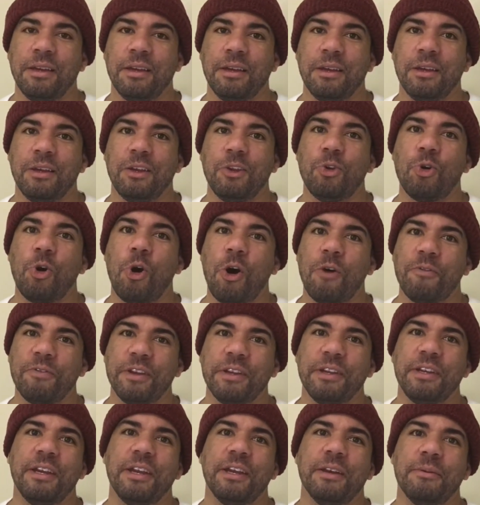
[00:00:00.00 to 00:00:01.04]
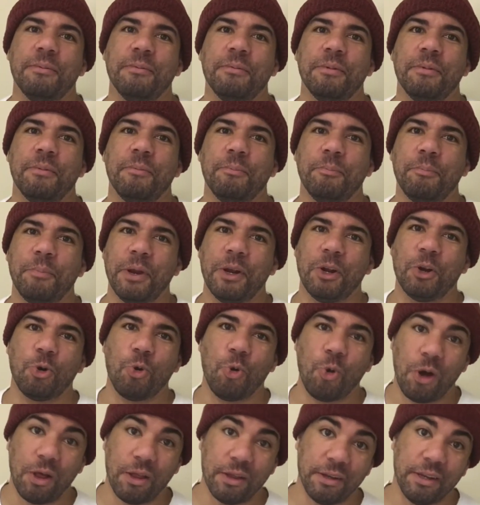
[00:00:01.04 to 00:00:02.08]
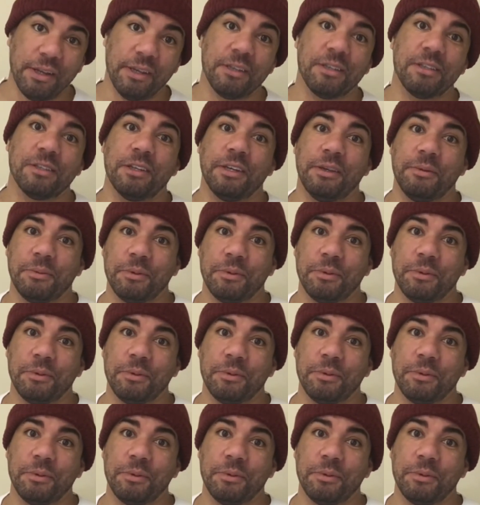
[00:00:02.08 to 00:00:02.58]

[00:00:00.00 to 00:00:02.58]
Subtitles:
you often get better quality of sleep.